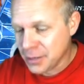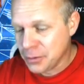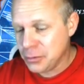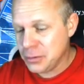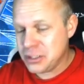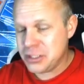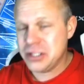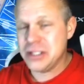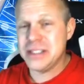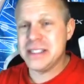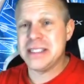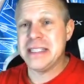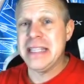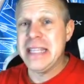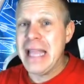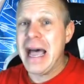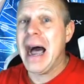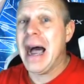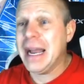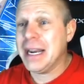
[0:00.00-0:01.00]
which is
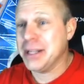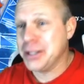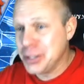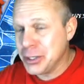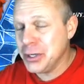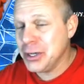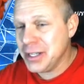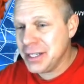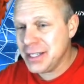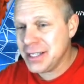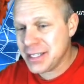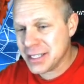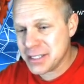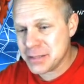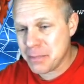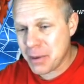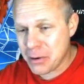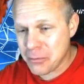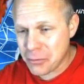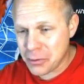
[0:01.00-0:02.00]
not good because
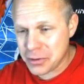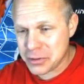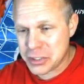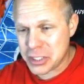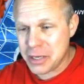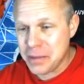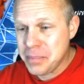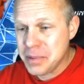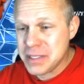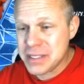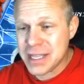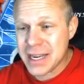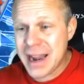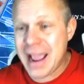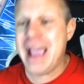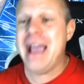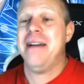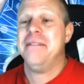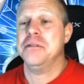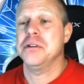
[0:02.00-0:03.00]
my royal champion's going to
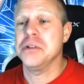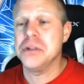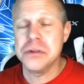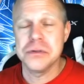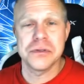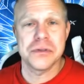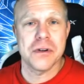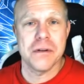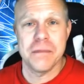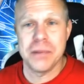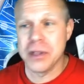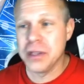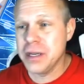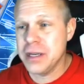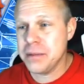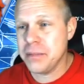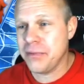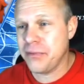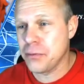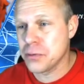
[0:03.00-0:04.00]
have to use her
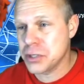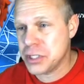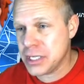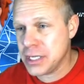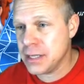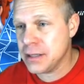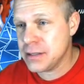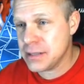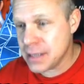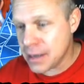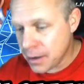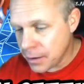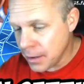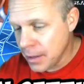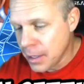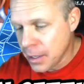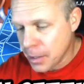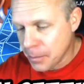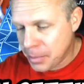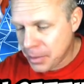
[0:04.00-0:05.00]
ability before she gets there,
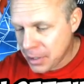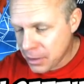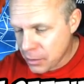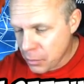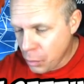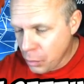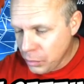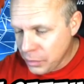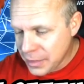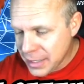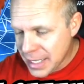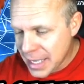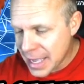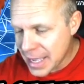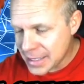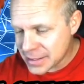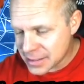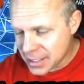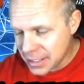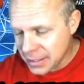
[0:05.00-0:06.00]
but it only
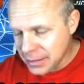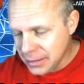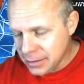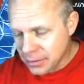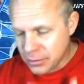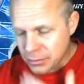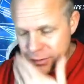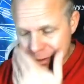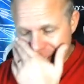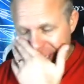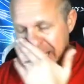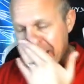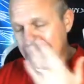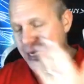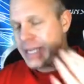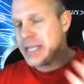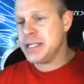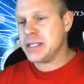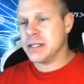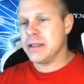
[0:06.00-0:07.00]
has a little
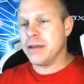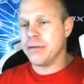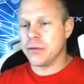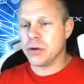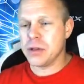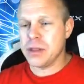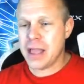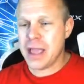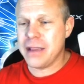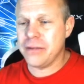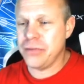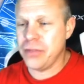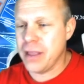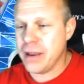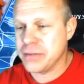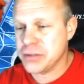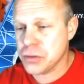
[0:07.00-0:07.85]
tiny sliver of life left.